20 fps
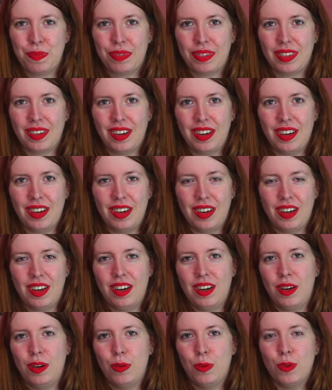
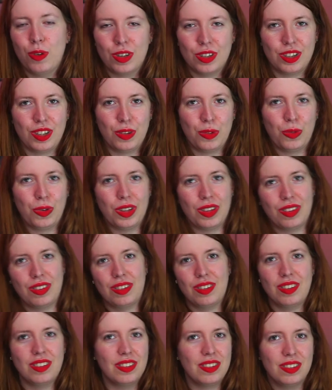wording with
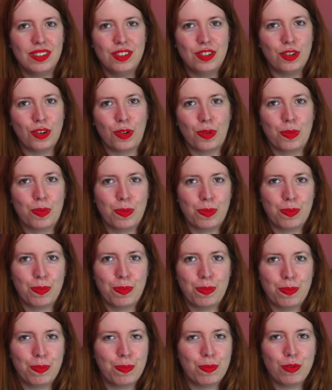your
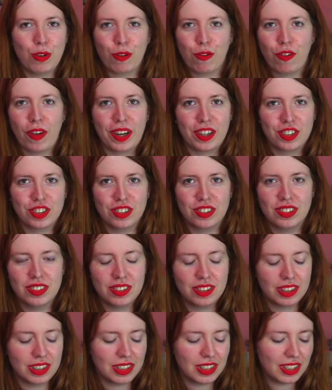
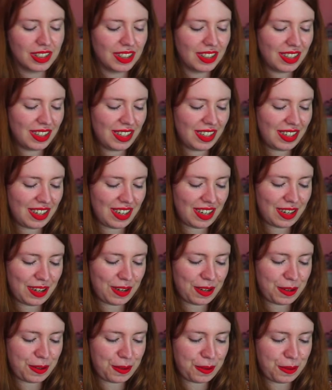reflections.
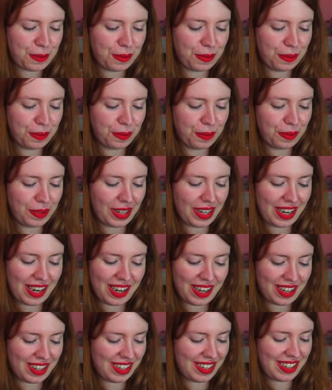I
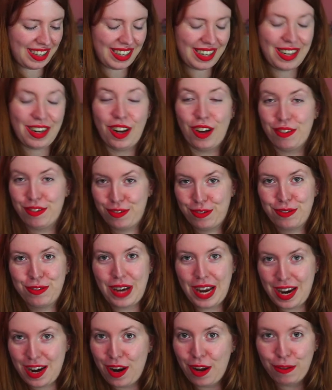
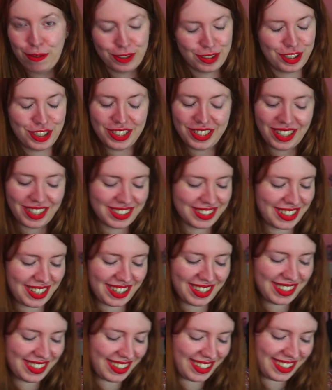love when she does
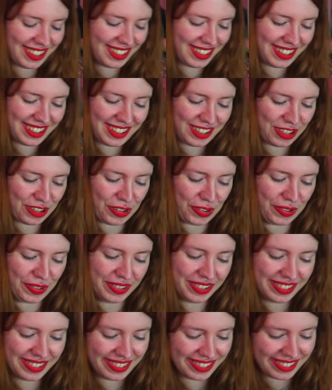that. I don't know.
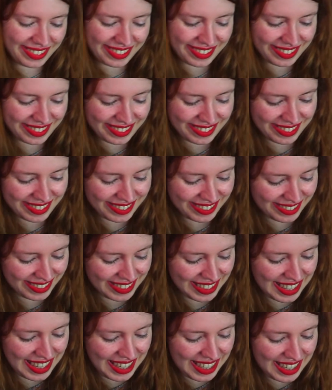
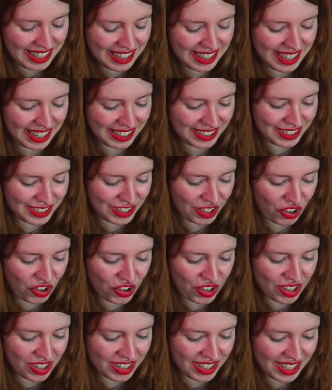Next
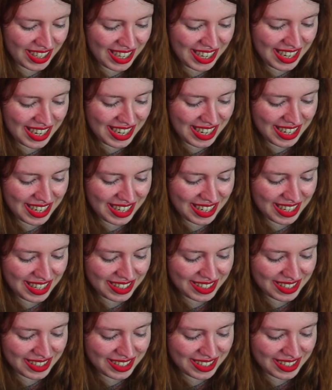song, it's